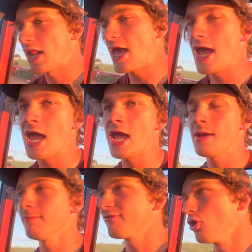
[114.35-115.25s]
to aim
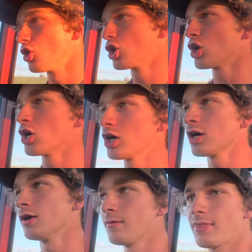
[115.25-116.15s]

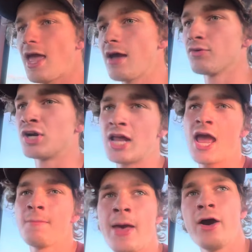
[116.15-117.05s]
for
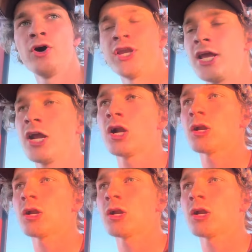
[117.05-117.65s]
everyday baling here.